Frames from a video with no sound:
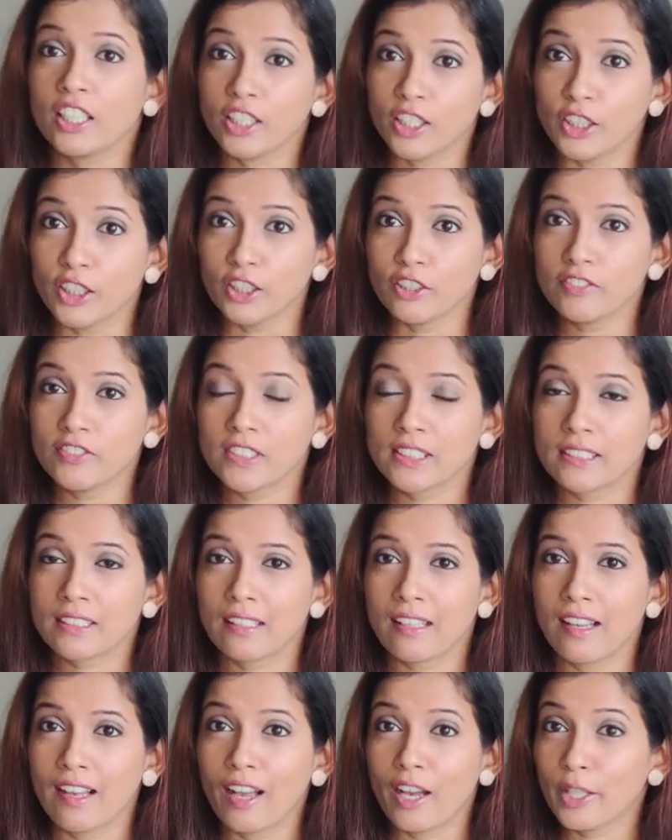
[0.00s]

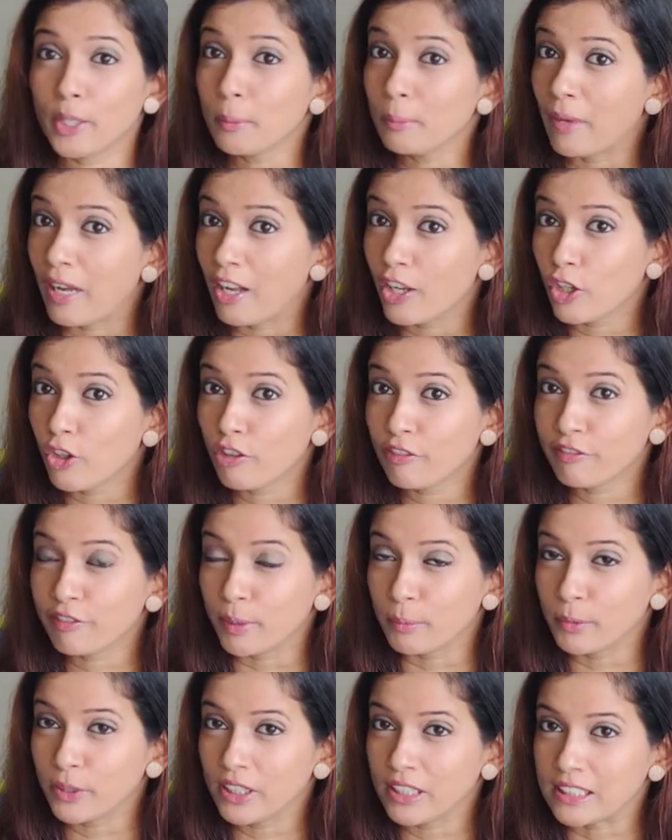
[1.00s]
Curves are a mark of
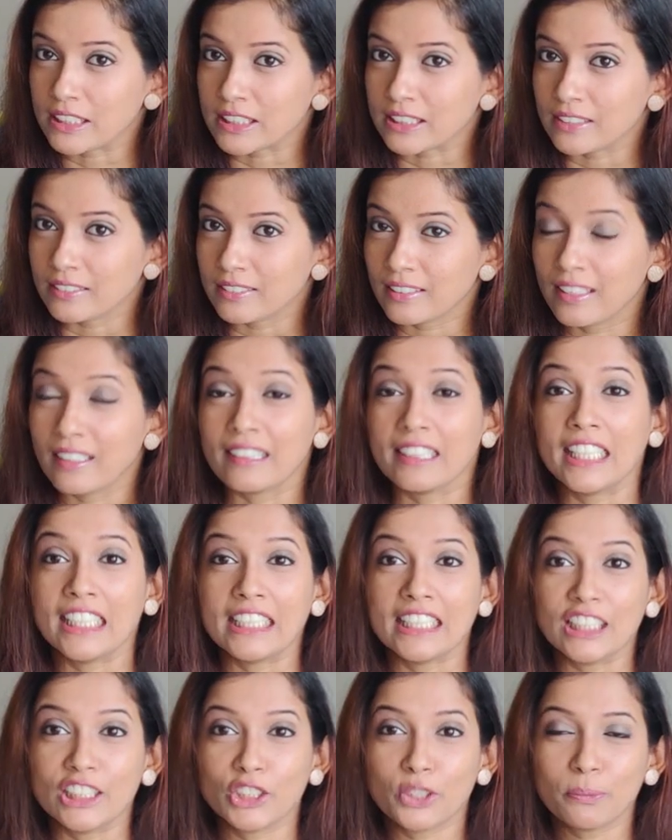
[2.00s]
femininity. They
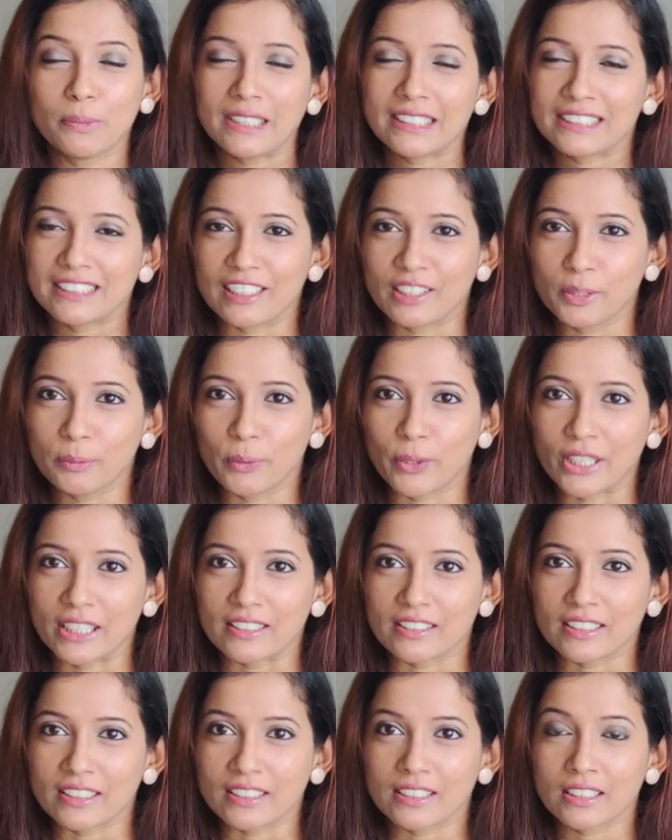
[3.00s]
need to be
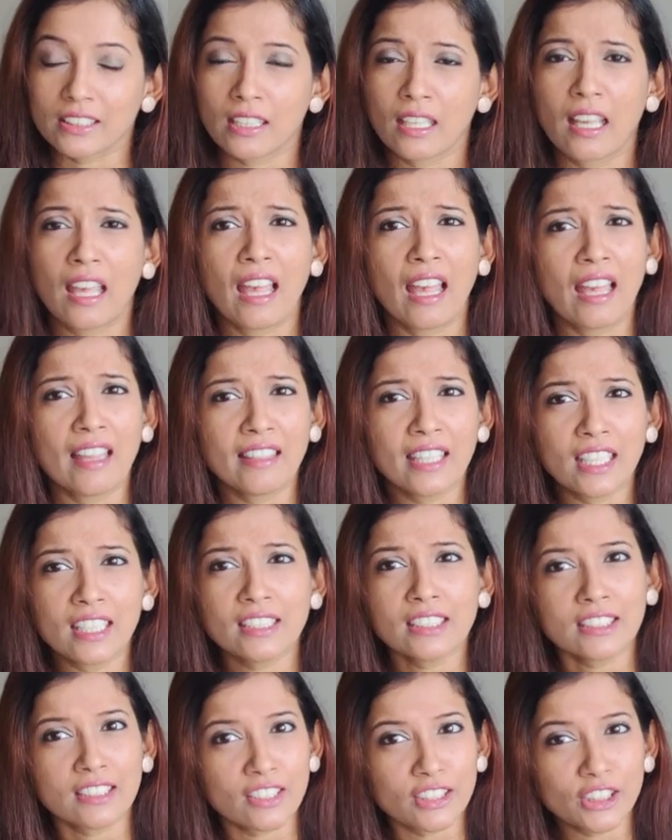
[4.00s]
celebrated. And there
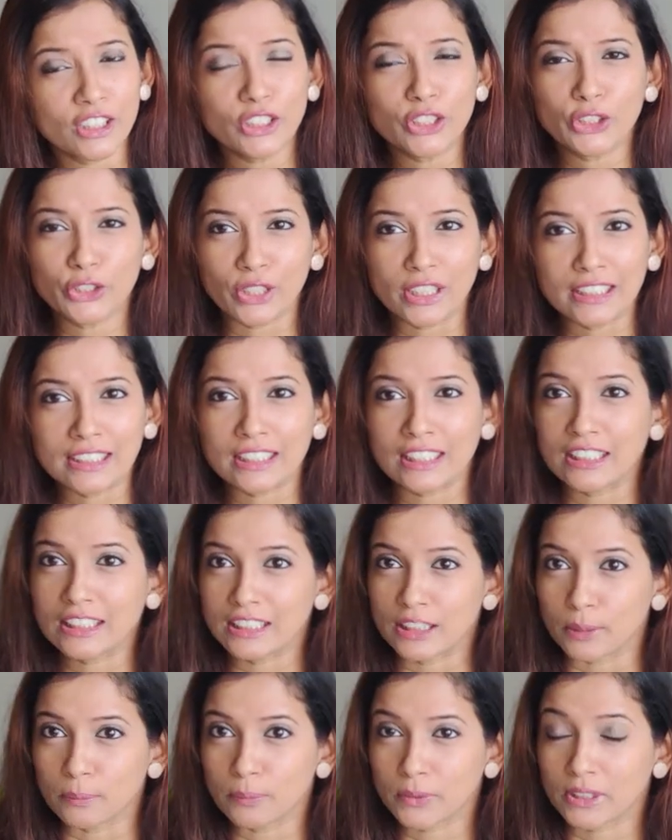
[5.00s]
are certain tricks
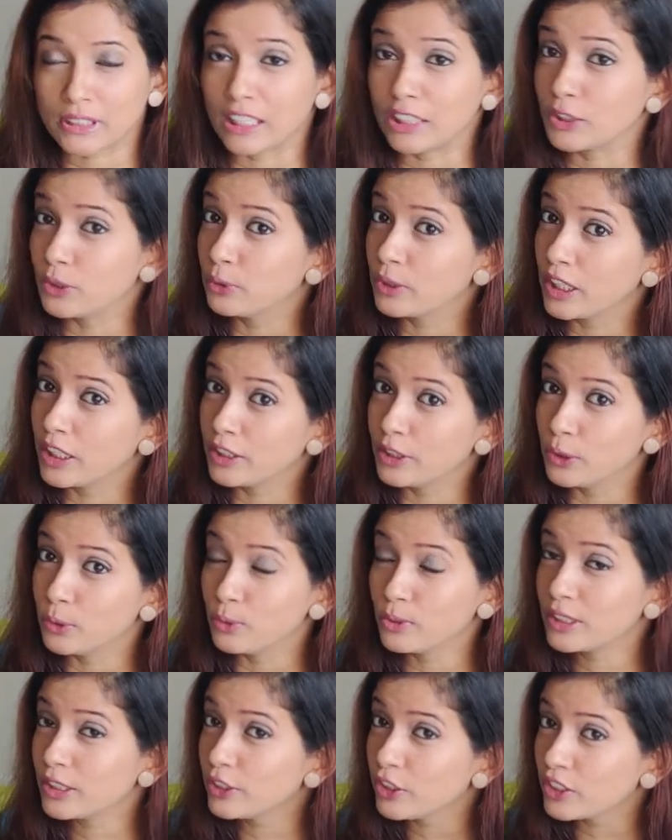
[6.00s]
and tips that you can
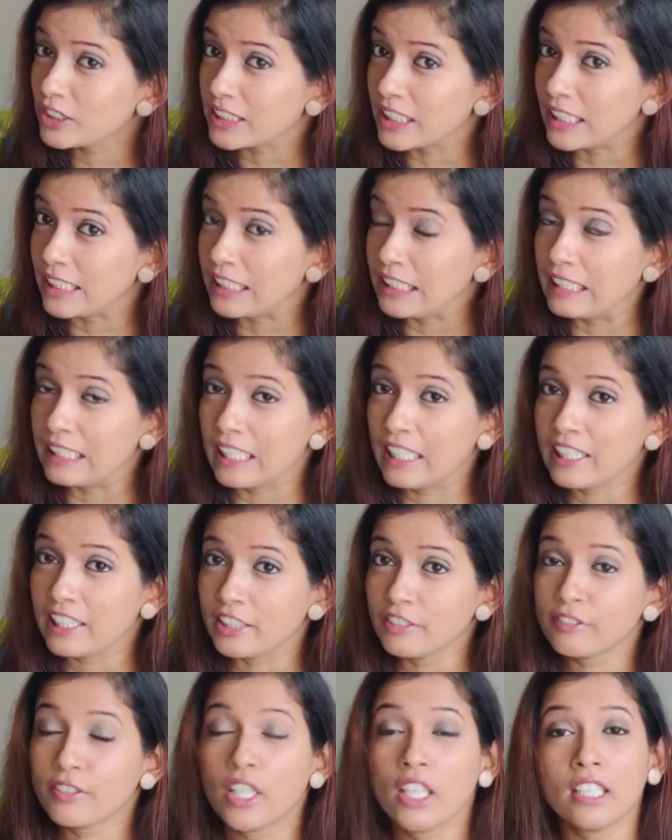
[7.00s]
use in your daily
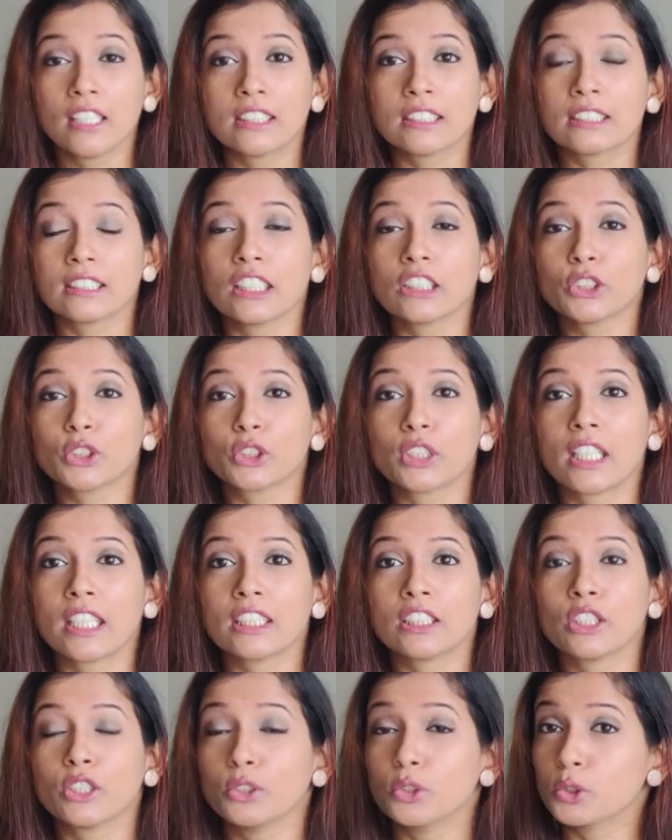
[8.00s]
life such
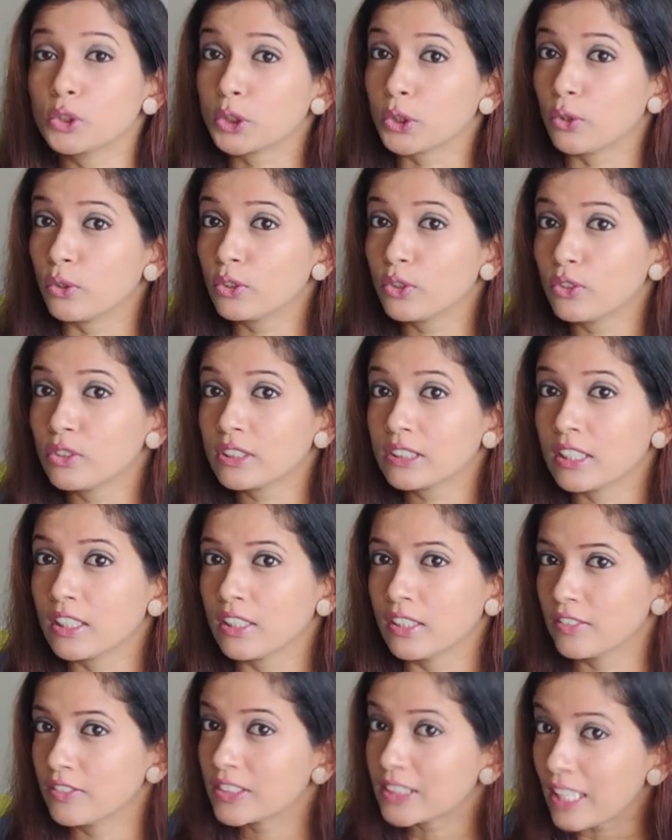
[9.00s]
that you show those
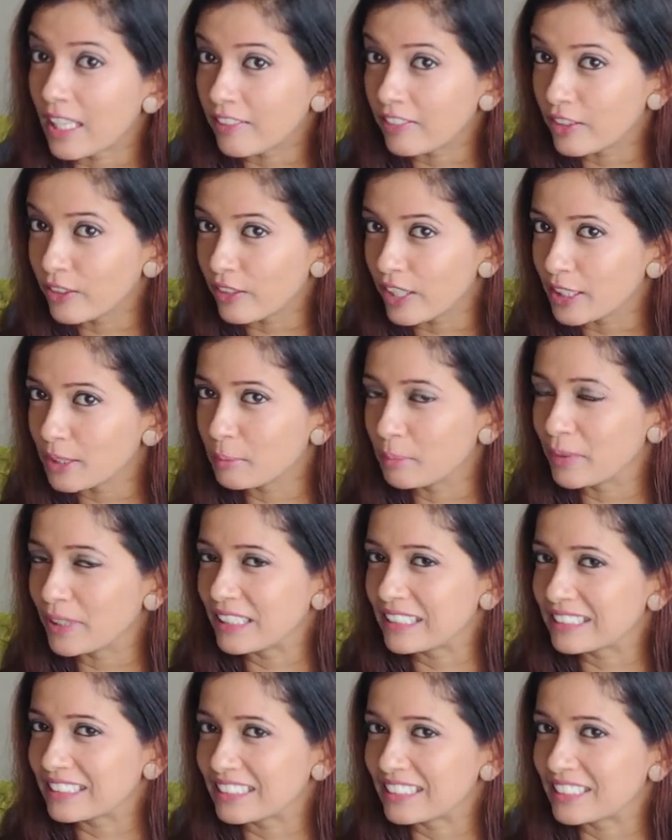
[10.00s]
curves at the right
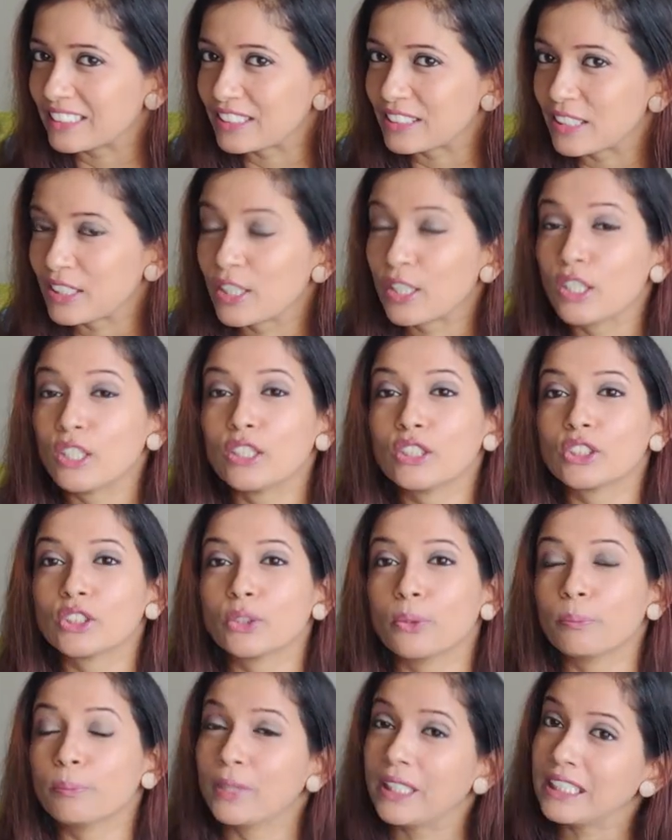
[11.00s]
places.
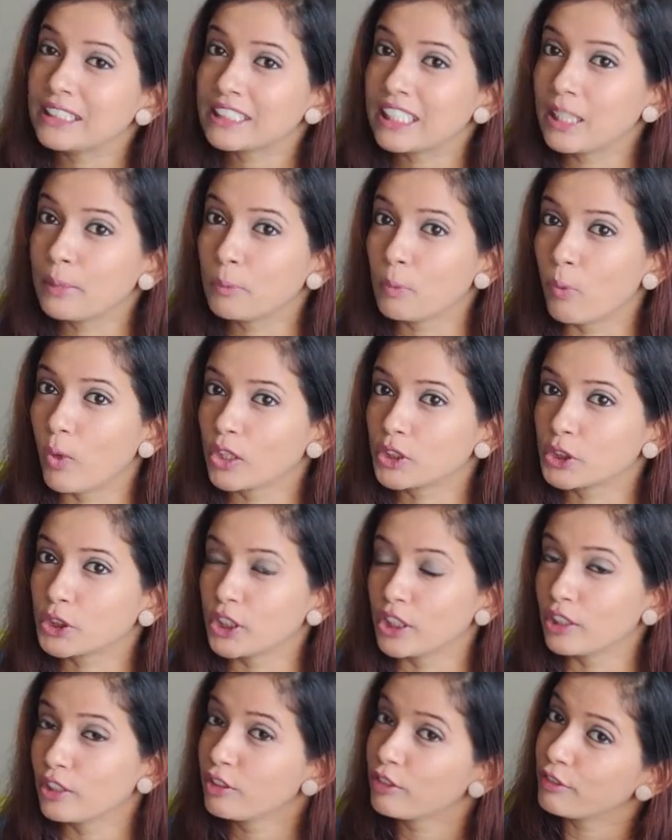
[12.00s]
So please keep
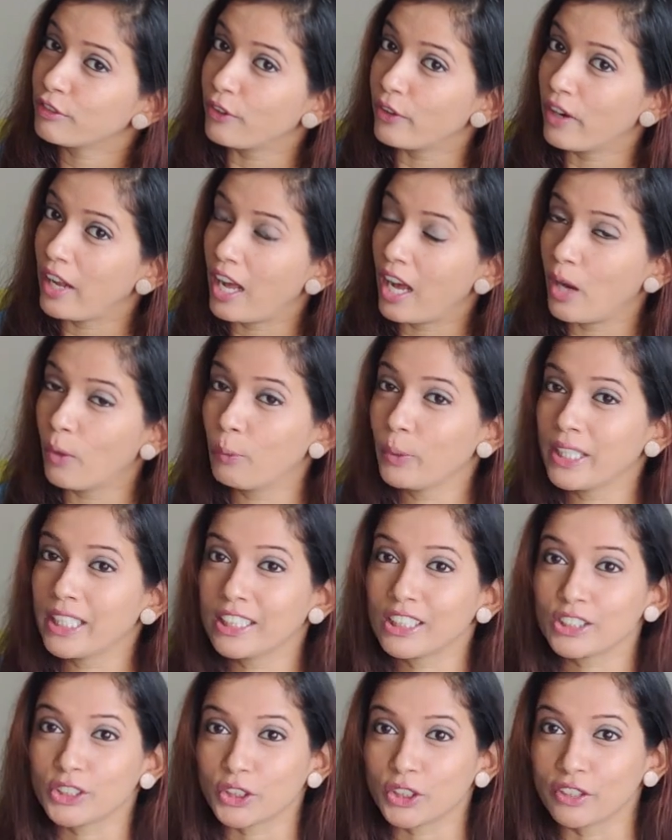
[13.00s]
watching for how we
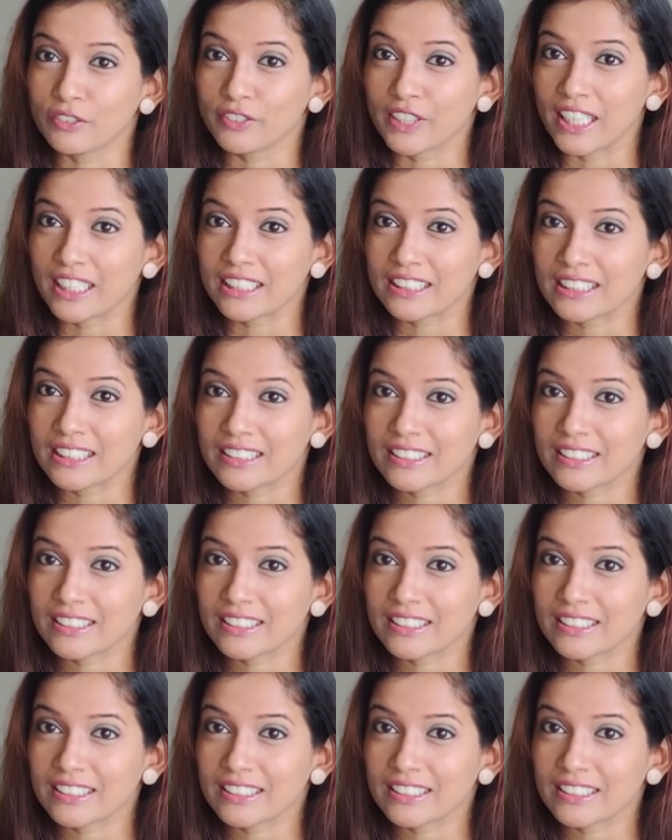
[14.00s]
can achieve that.